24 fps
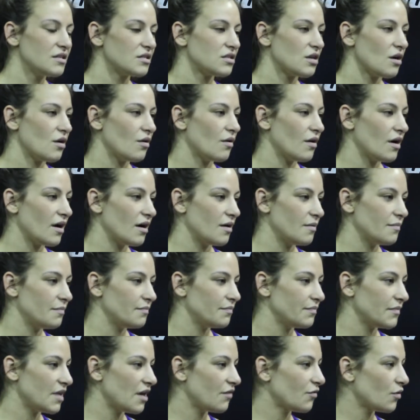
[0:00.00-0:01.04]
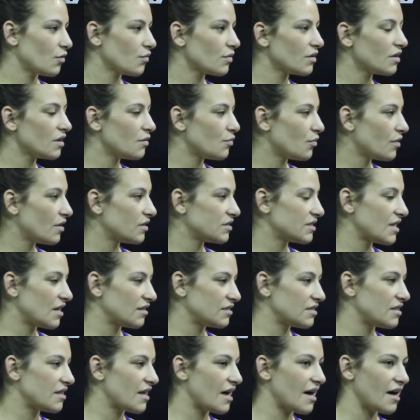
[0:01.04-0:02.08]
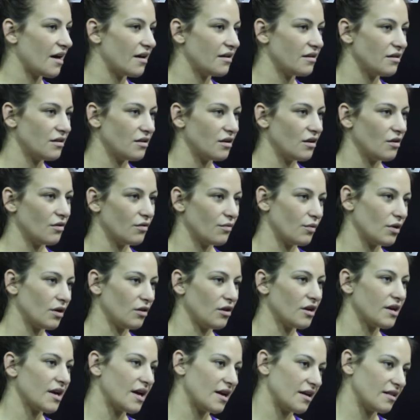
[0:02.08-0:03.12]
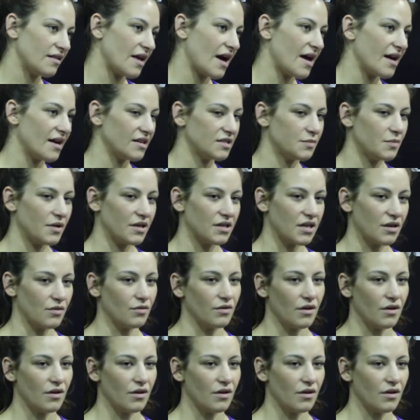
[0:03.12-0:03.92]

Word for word: So um, if it really boils down to that, you know, I want to look at it that aspect.